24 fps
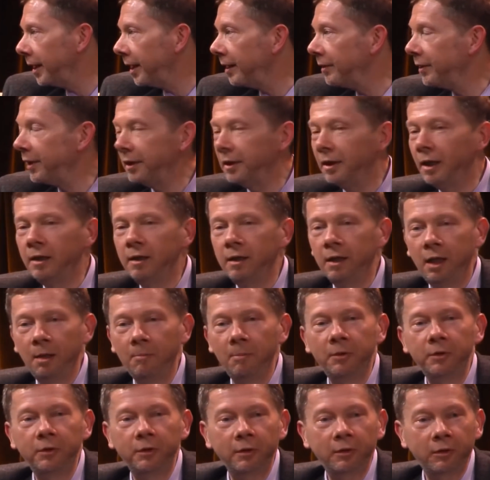that
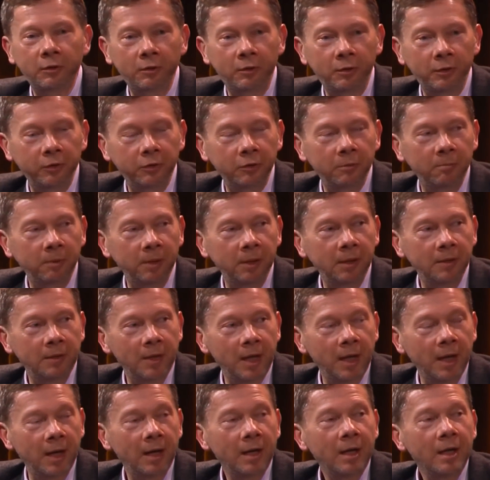enables a thought to be
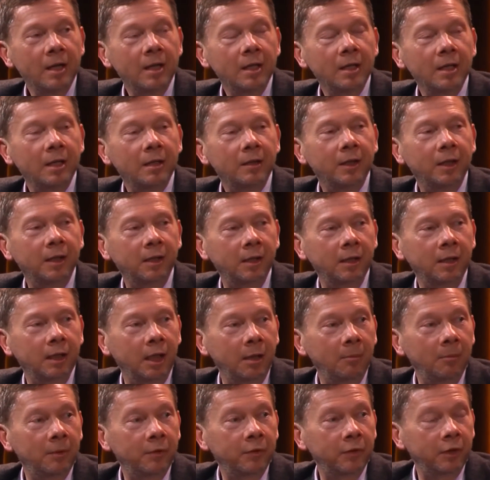there, that enables an